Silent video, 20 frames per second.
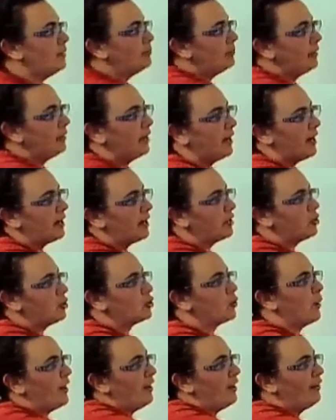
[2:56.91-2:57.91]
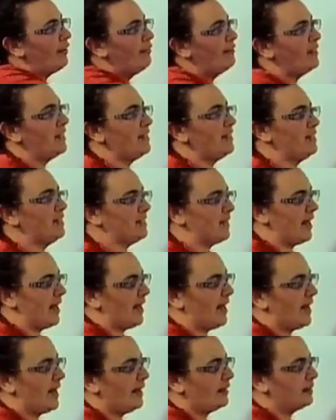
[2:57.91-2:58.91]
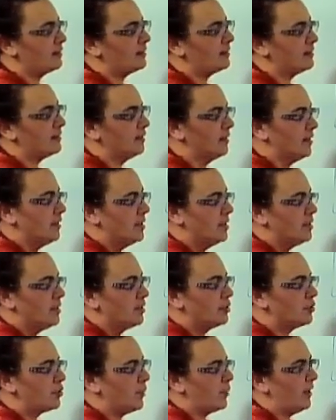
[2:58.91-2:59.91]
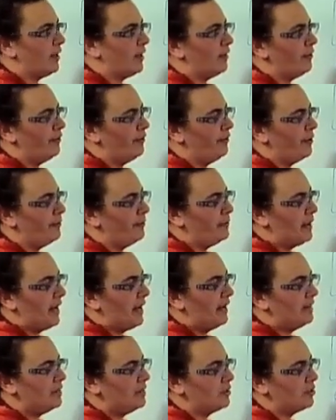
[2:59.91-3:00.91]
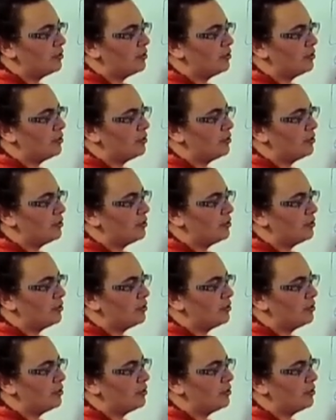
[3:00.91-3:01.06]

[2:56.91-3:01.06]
plug 12 into x. 12 minus